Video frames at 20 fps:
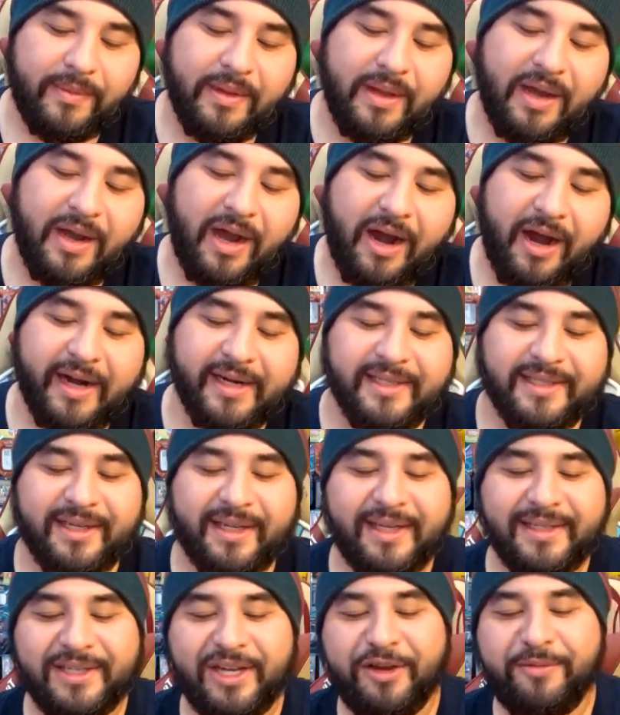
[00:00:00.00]
Alright,
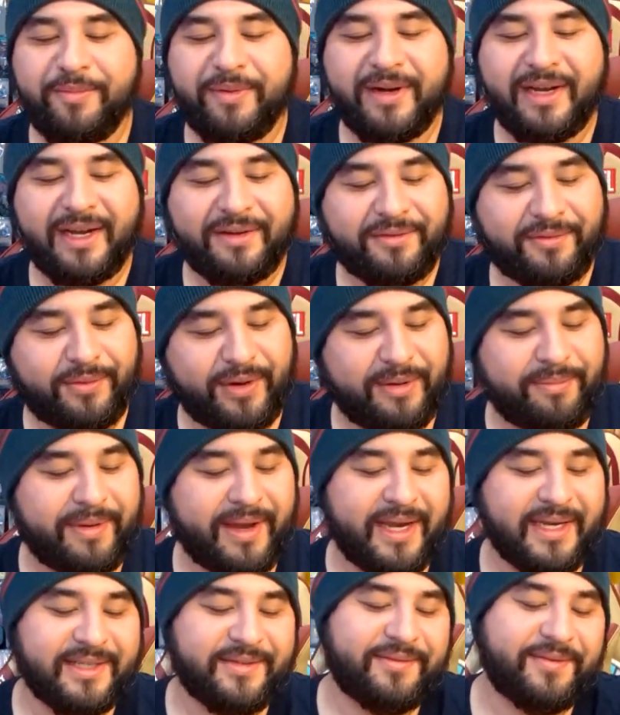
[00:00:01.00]
so let's open our 3
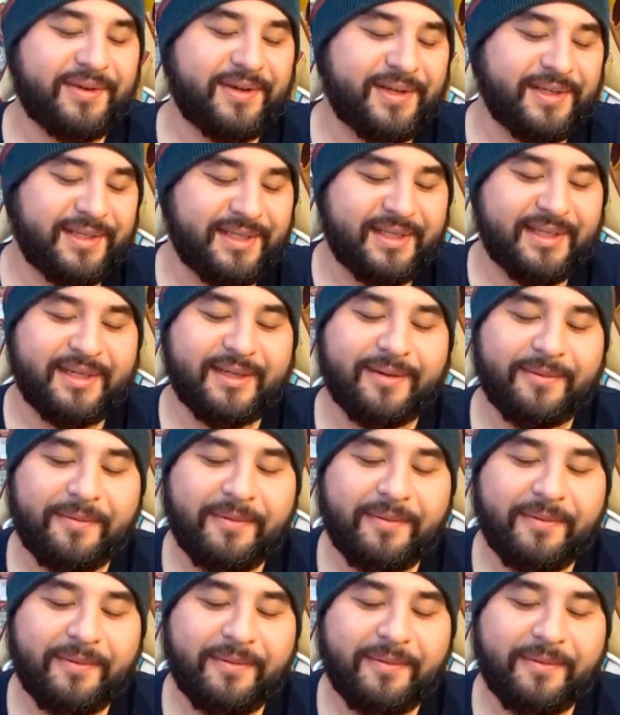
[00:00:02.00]
packs first.